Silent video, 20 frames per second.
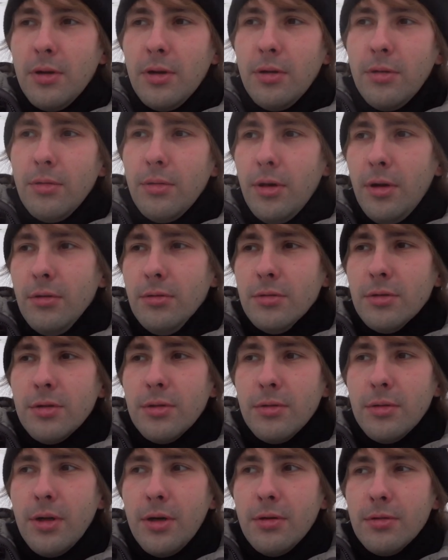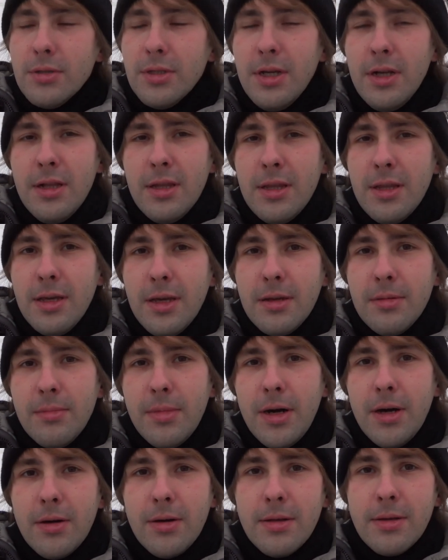Who knows, I'll think
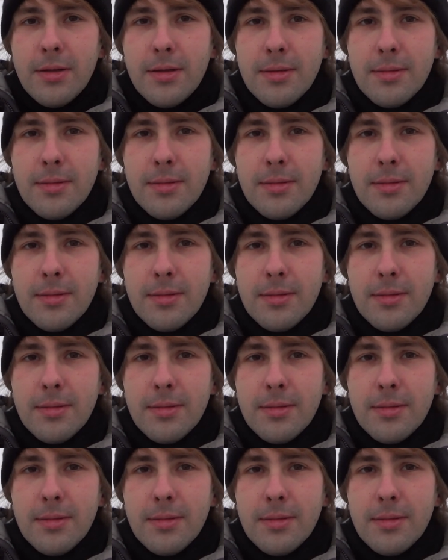about it.